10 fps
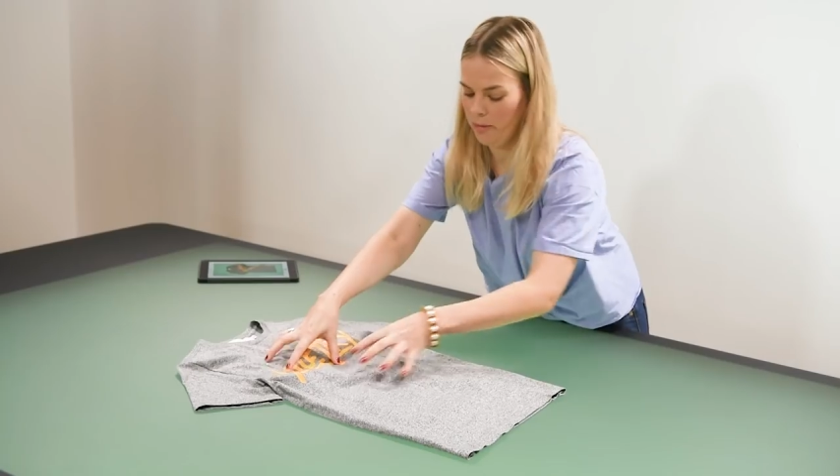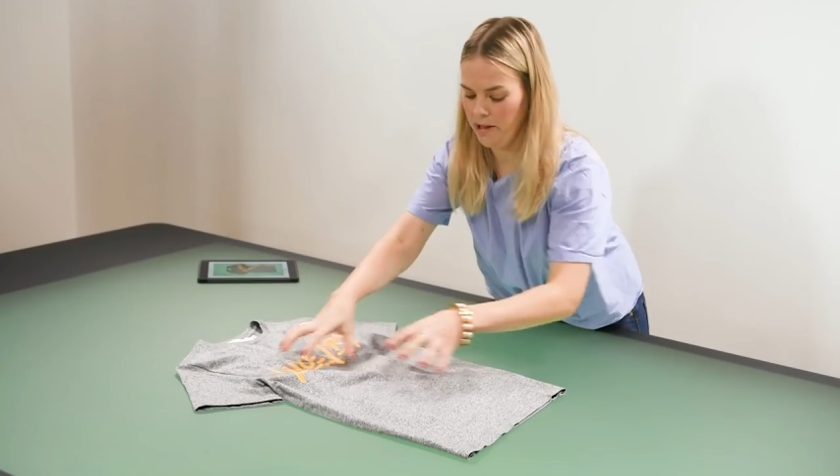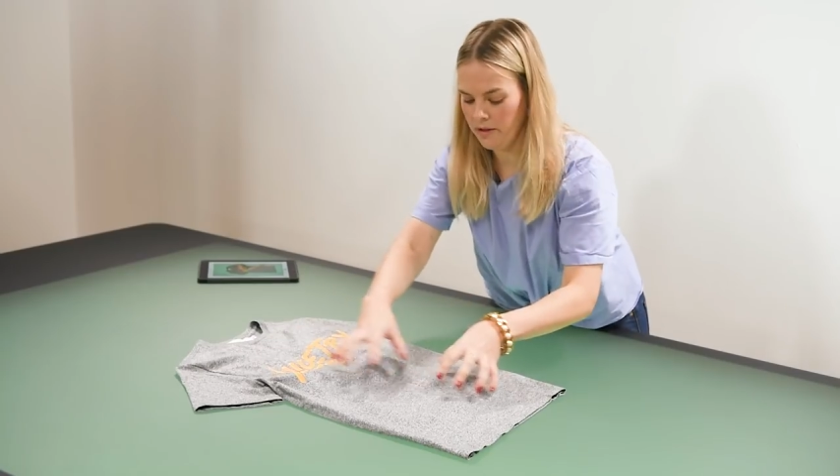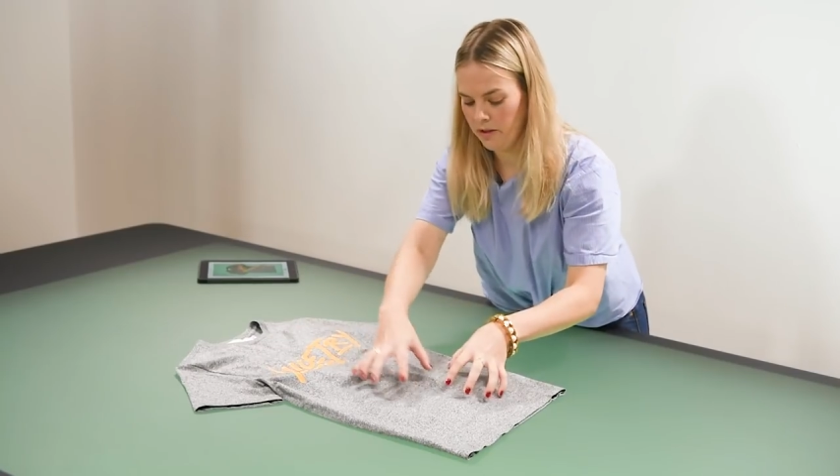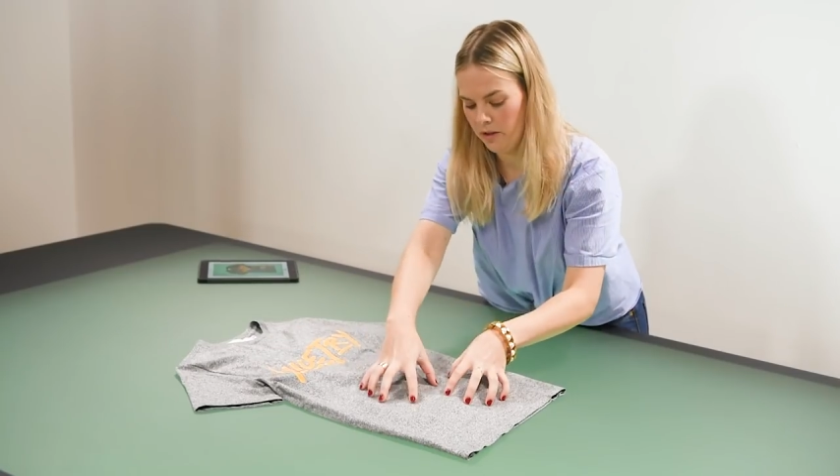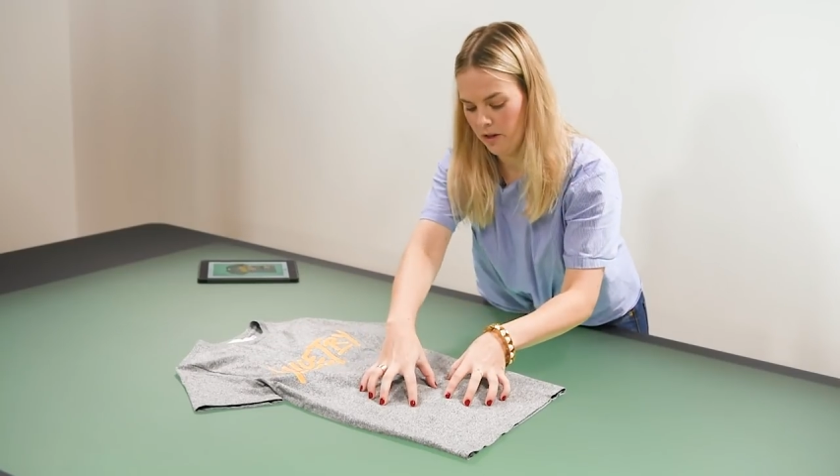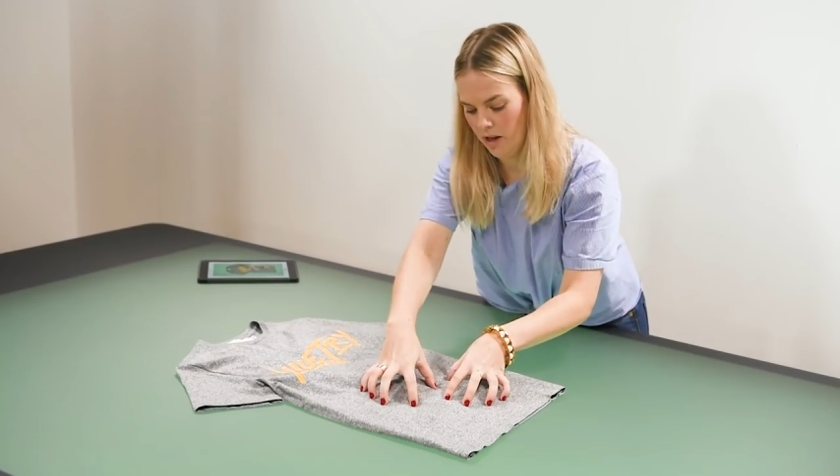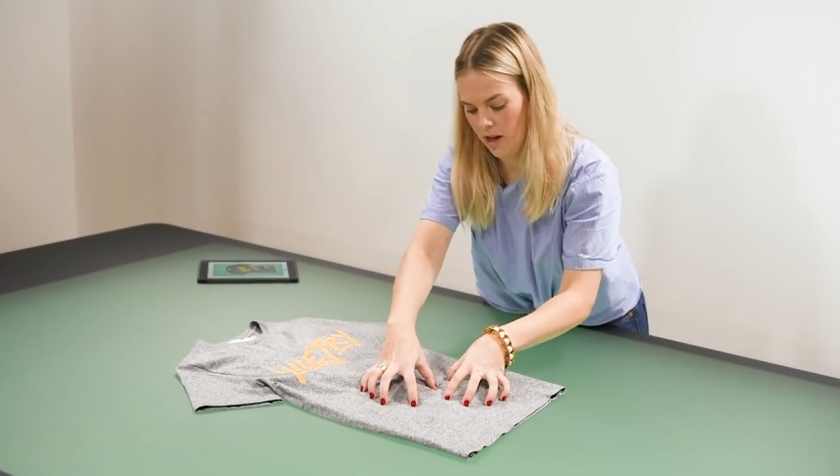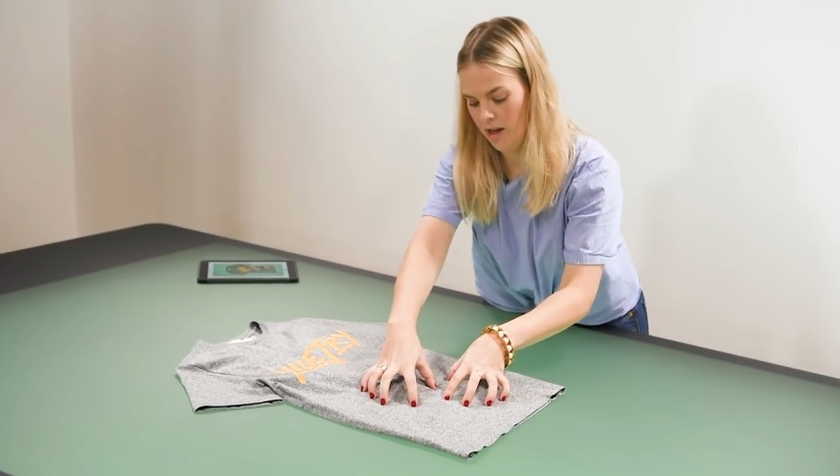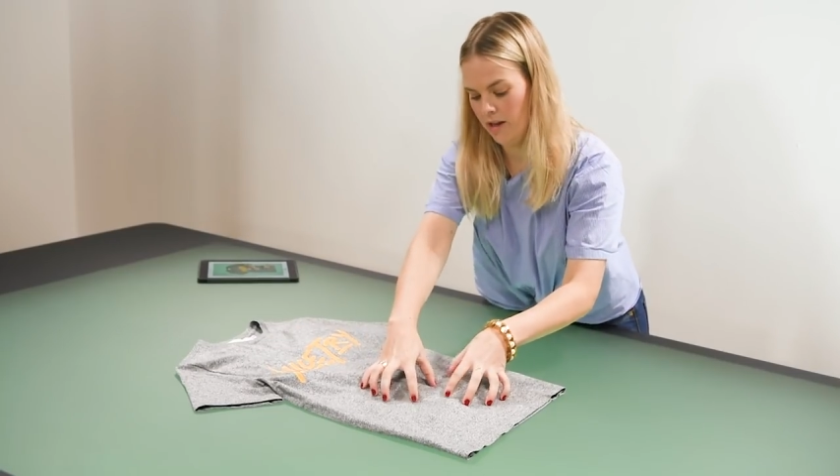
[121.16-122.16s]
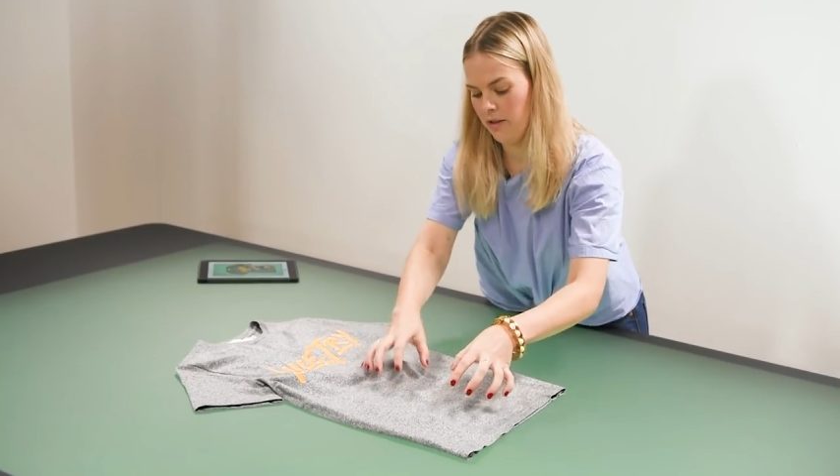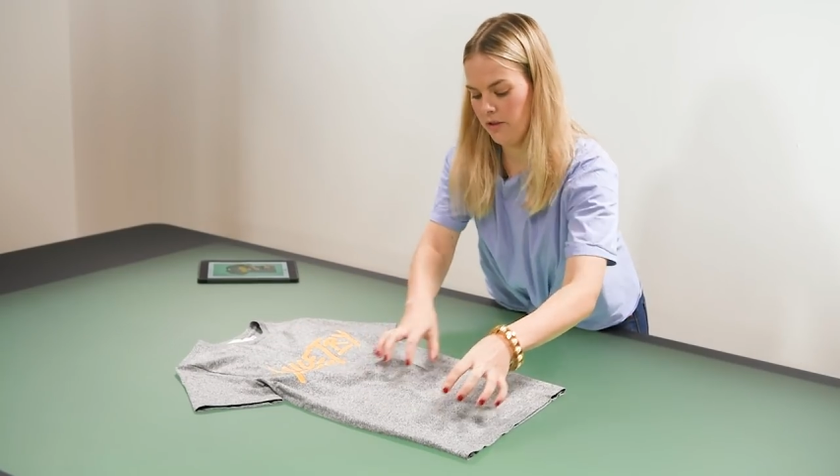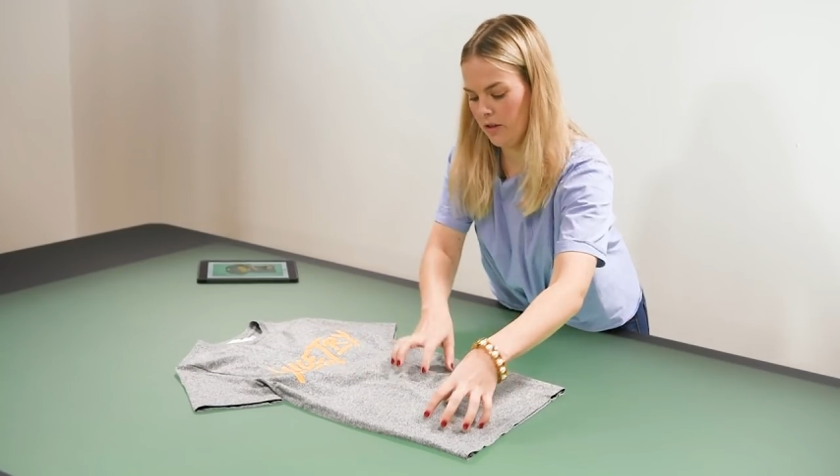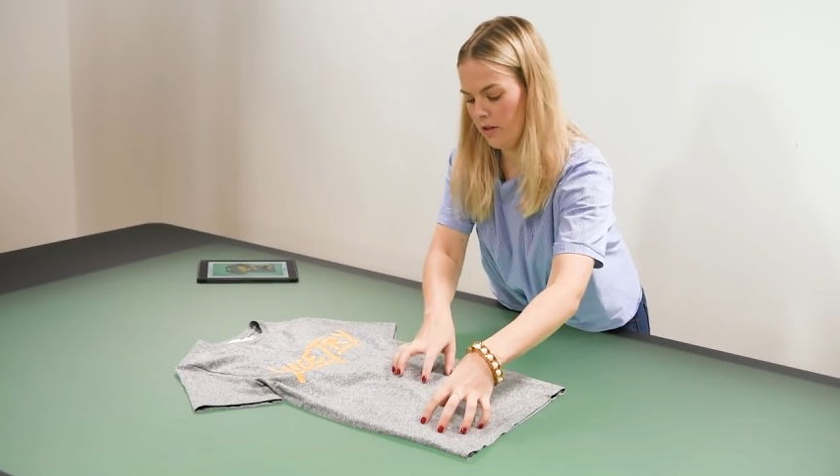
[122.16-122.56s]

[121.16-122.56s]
bit and